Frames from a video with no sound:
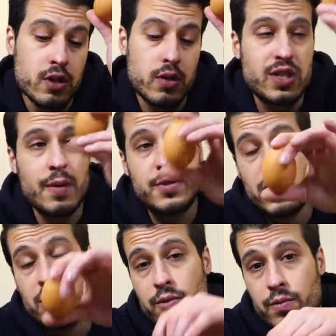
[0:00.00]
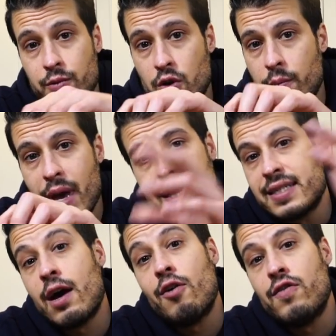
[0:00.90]
So it's up to you. You can make this
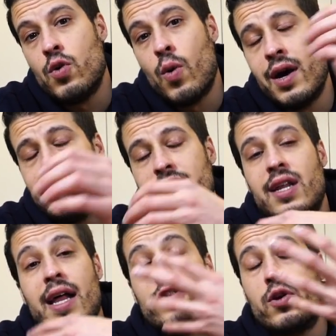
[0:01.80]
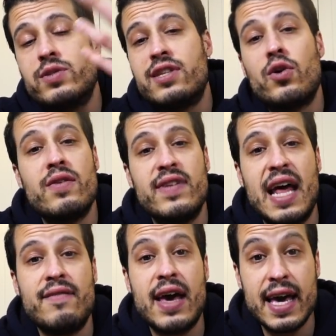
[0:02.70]
however you want. There's a lot of doughs don't even
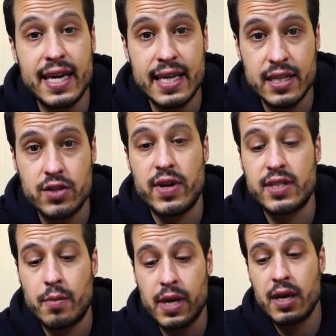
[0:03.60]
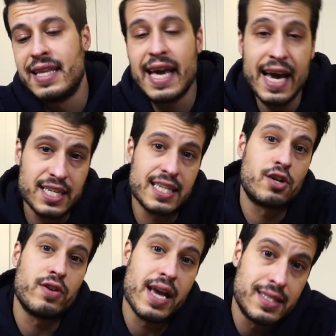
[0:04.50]
have egg in this recipe. The egg just
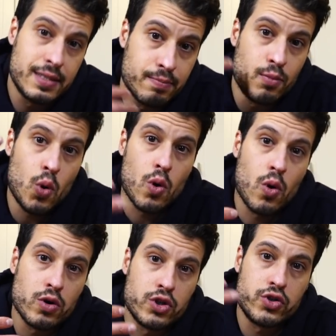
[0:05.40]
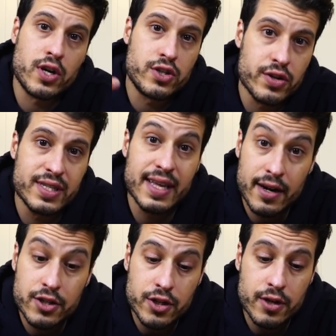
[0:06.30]
creates more structure and
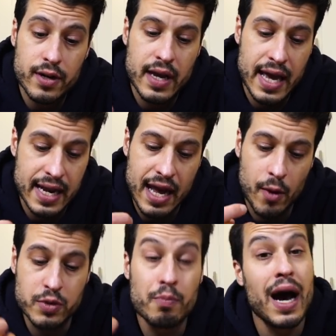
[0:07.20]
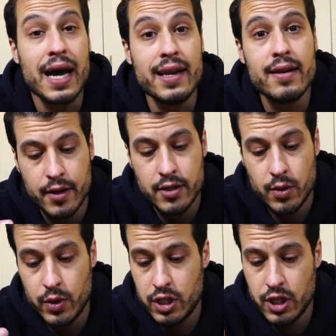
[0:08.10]
texture and helps bind. So
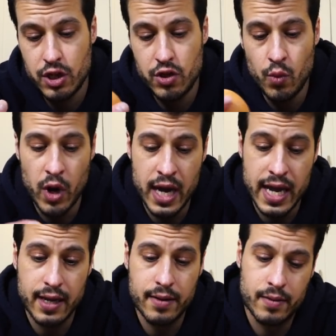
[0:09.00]
we're just gonna do 1 egg.